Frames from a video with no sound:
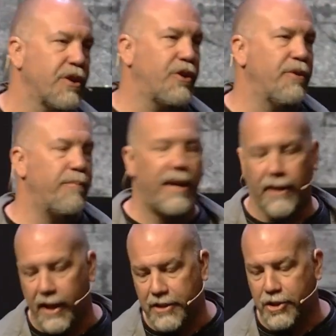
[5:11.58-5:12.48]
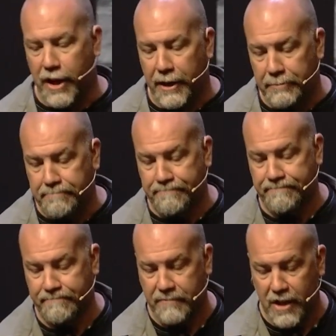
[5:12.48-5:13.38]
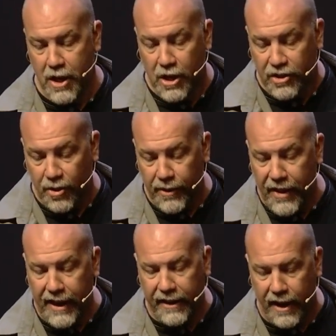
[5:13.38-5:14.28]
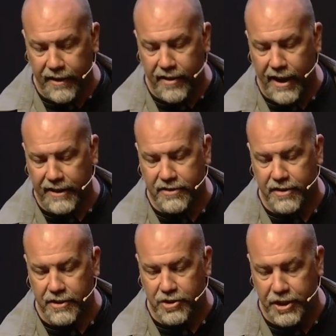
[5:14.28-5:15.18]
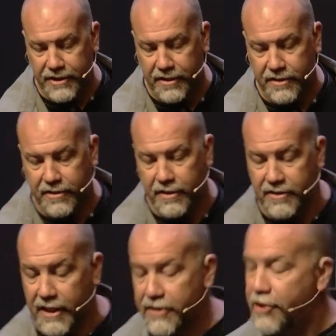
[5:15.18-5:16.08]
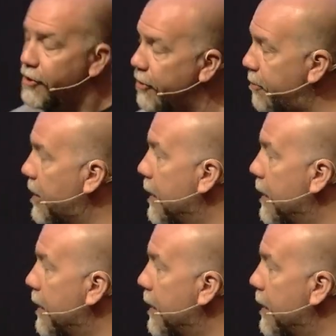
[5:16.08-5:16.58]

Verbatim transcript: good men like John. So, in that context, Jesus says to him,